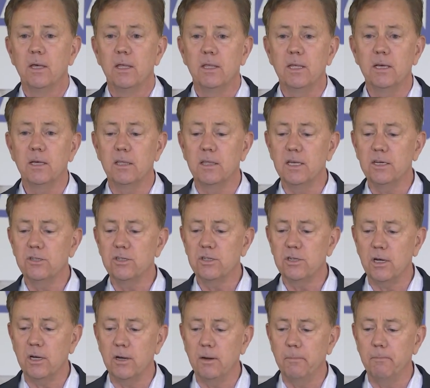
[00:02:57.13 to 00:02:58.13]
This
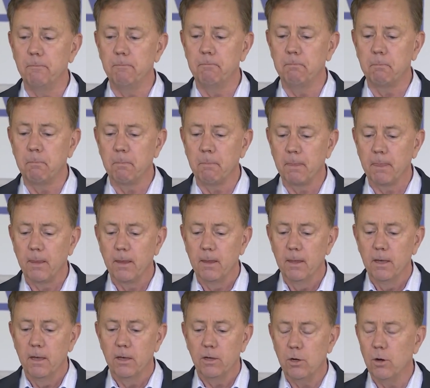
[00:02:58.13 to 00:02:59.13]

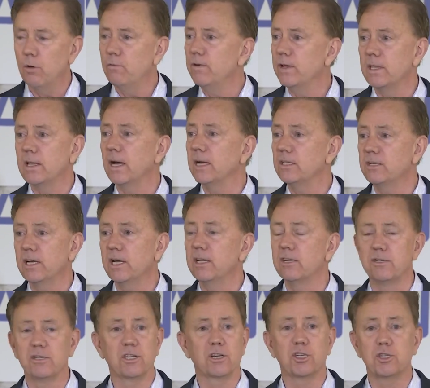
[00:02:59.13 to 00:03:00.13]
COVID-19
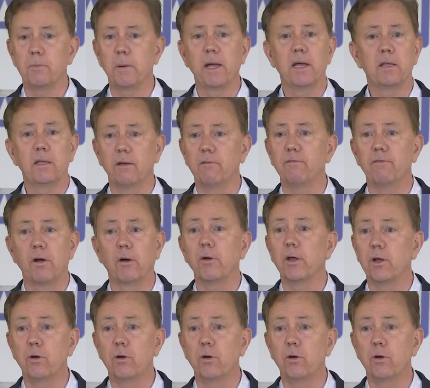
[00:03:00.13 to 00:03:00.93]
is expanding very